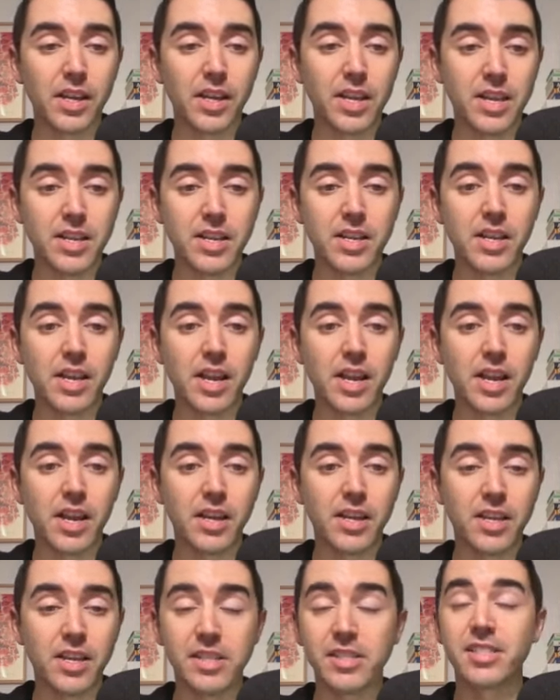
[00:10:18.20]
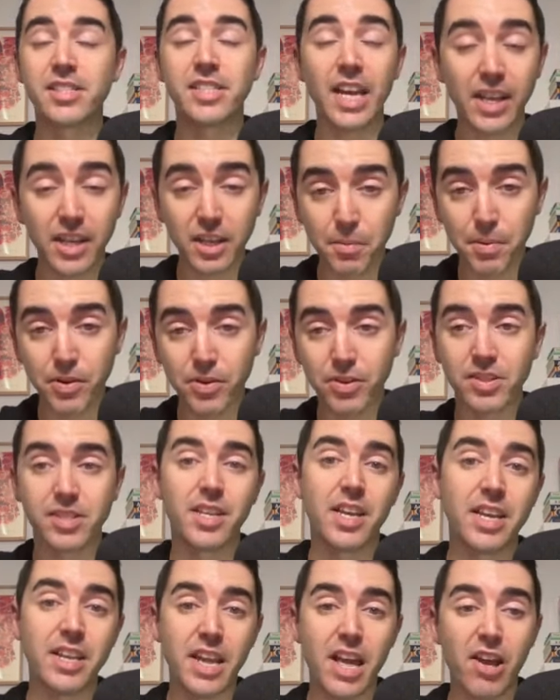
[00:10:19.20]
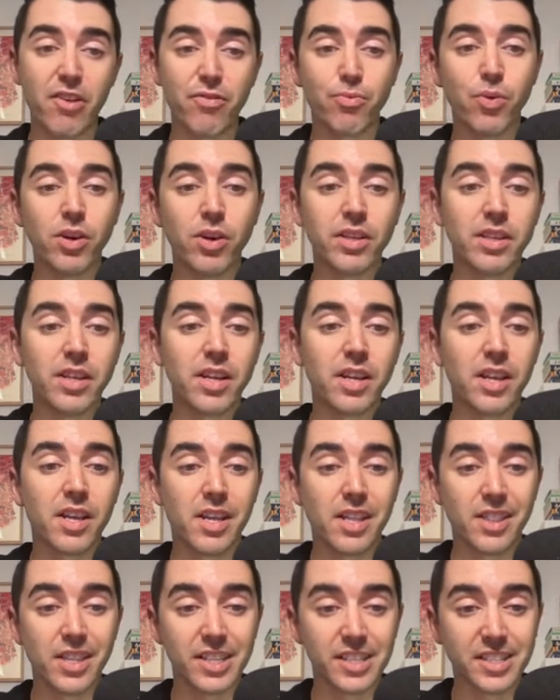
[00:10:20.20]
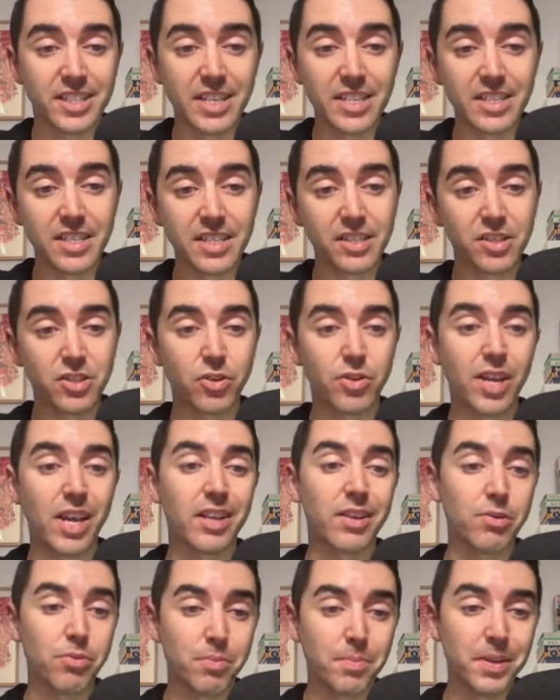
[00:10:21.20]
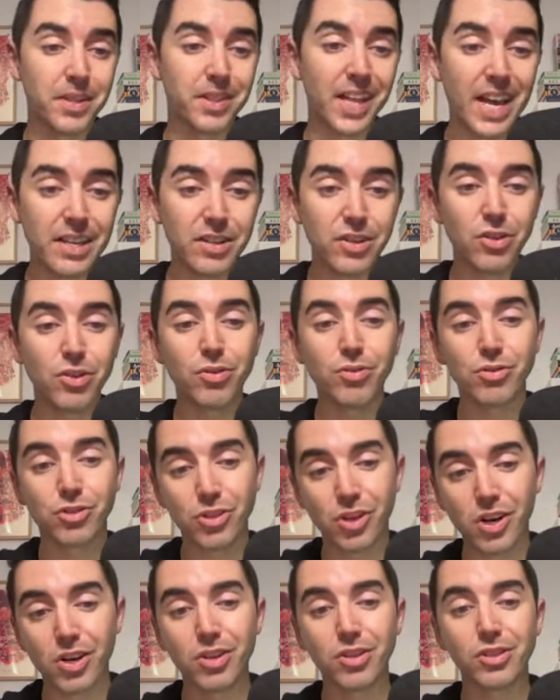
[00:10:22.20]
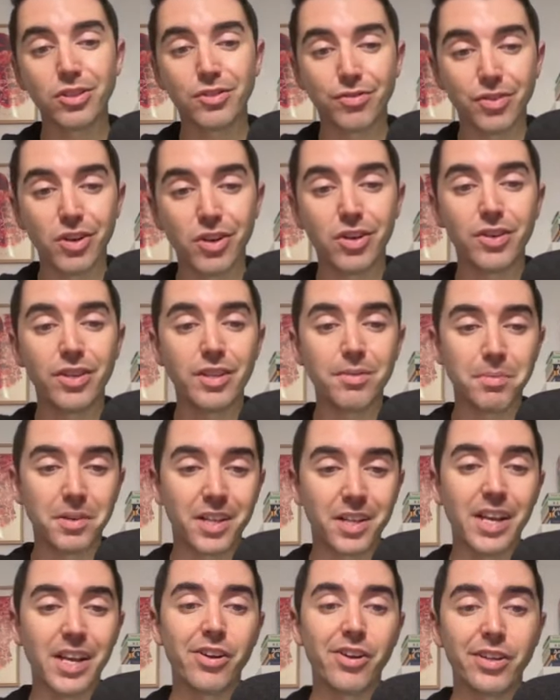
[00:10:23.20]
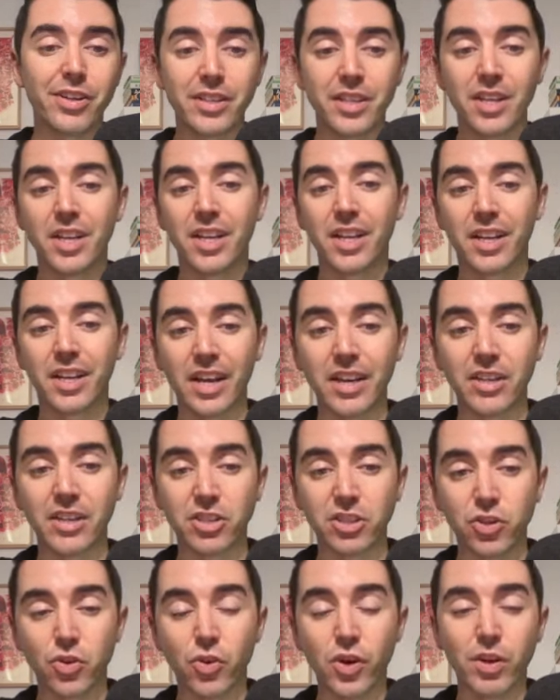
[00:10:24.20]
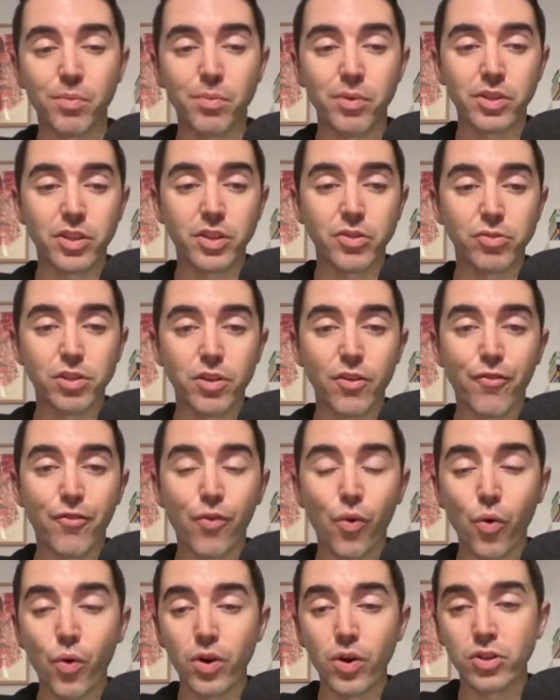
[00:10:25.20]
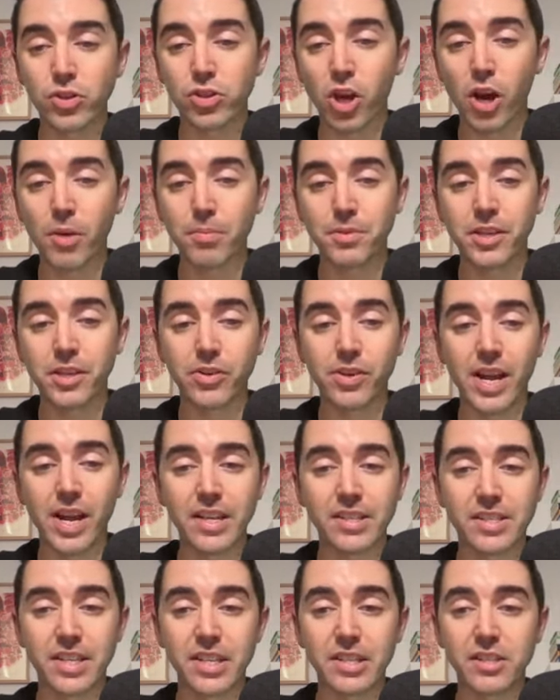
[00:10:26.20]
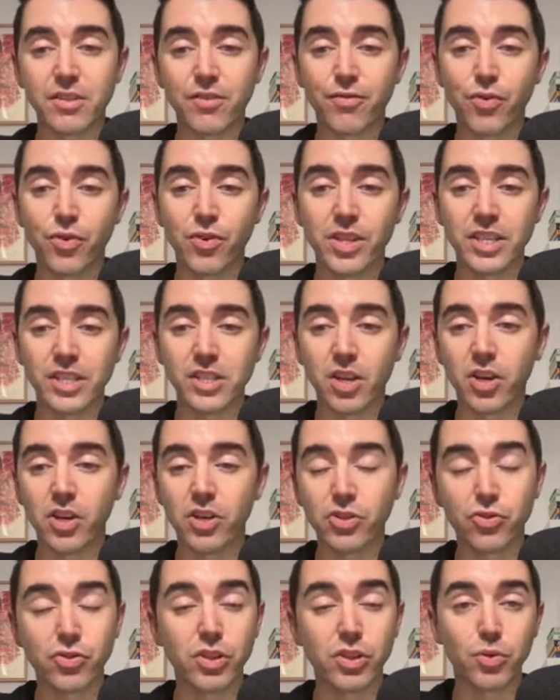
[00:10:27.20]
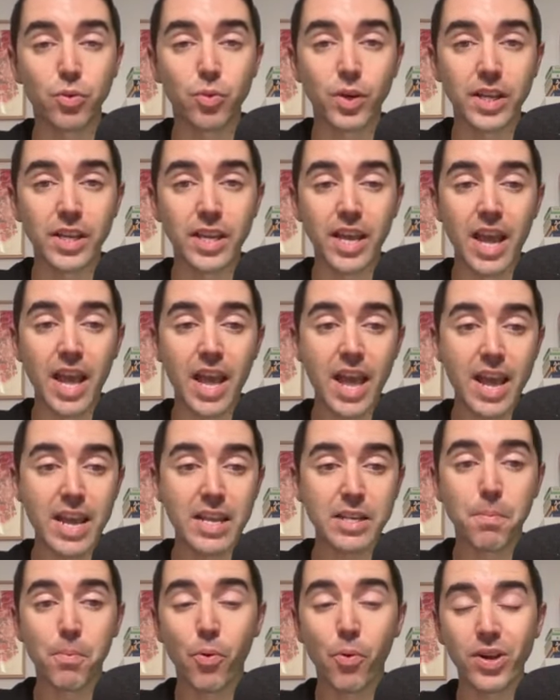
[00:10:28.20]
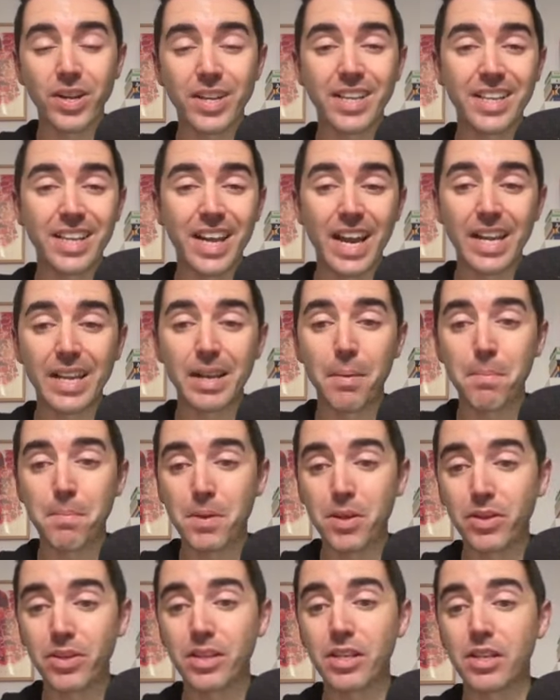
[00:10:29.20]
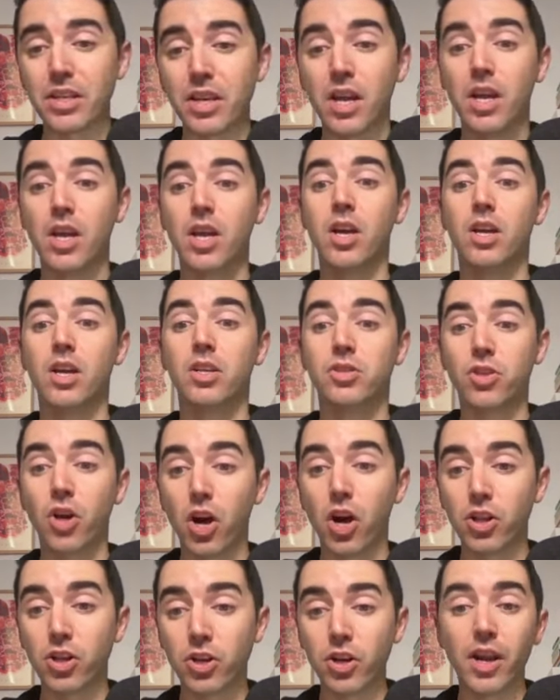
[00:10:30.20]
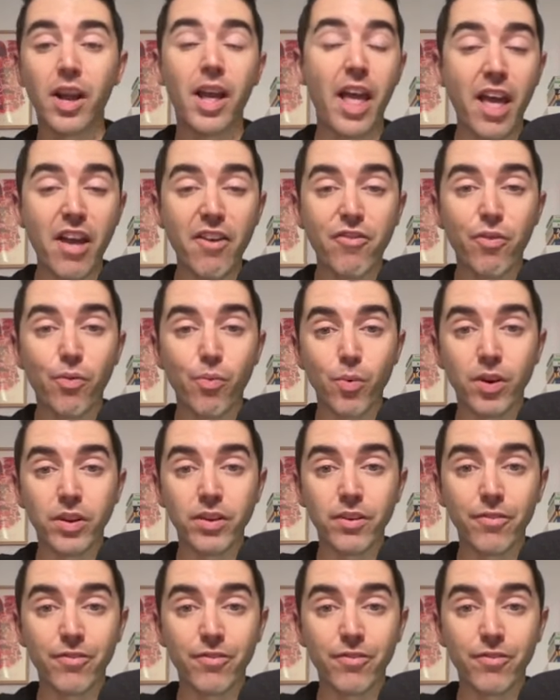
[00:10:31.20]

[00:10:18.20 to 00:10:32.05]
in his second appearance in F1 this season. So yeah, it would be Lando, Charles, Ferrari, McLaren, kind of just going with those four top tier assets for this $128.9 million F1